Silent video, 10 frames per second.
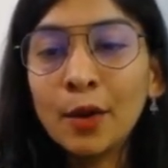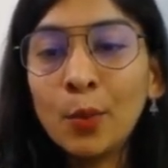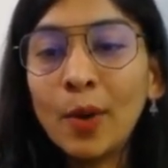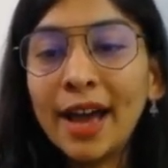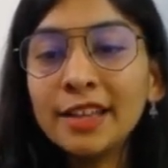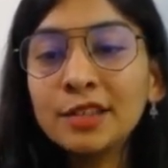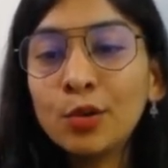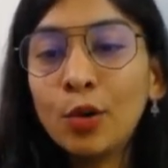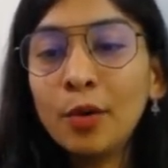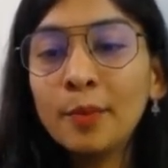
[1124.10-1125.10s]
why
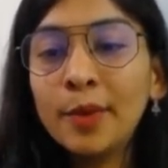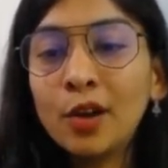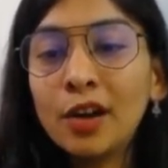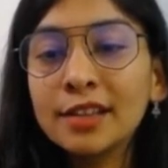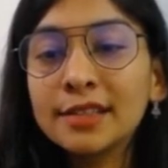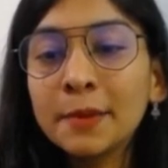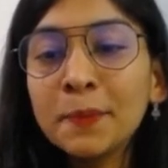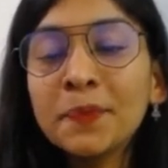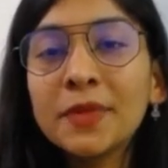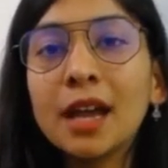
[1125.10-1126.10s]
so? Because
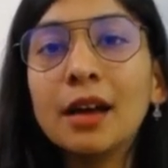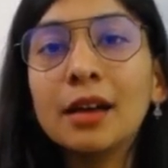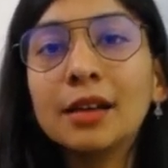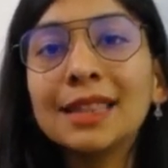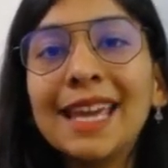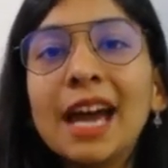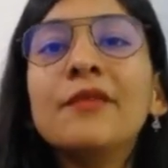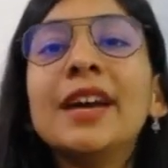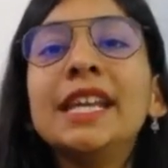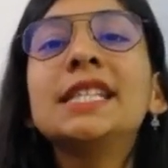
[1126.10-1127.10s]
uh, they
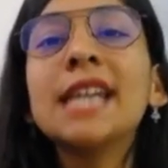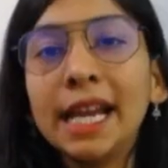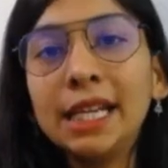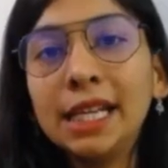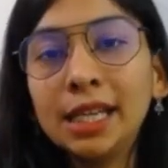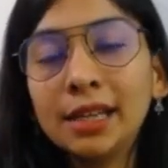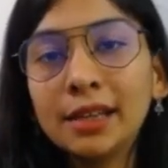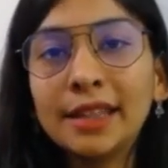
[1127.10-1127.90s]
are very tiny.